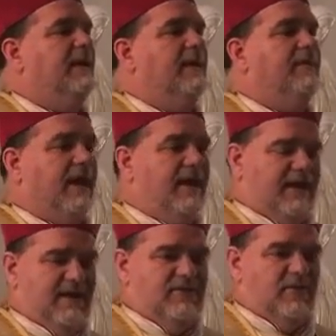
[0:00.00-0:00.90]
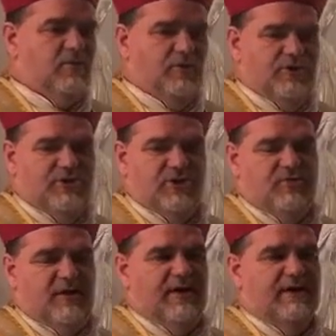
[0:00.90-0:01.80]
And that is our Lord Jesus
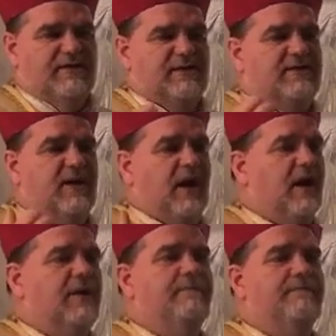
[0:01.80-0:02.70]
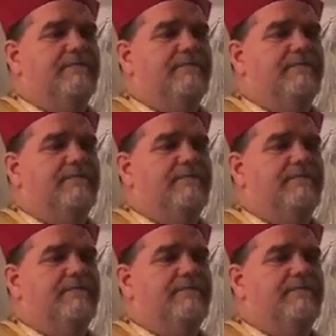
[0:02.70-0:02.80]
Christ is God.